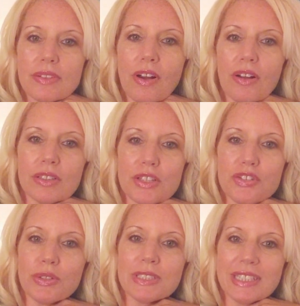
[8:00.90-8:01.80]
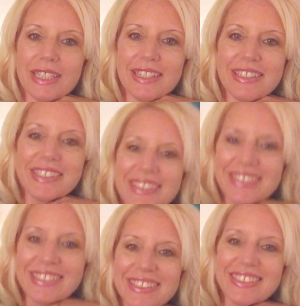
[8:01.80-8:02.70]
Alt Control Delete.
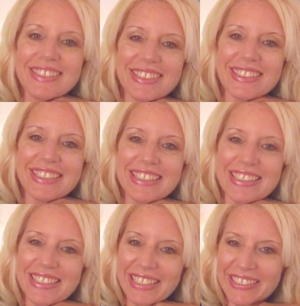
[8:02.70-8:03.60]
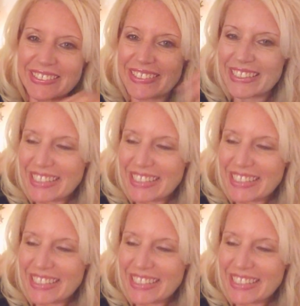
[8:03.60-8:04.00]
So,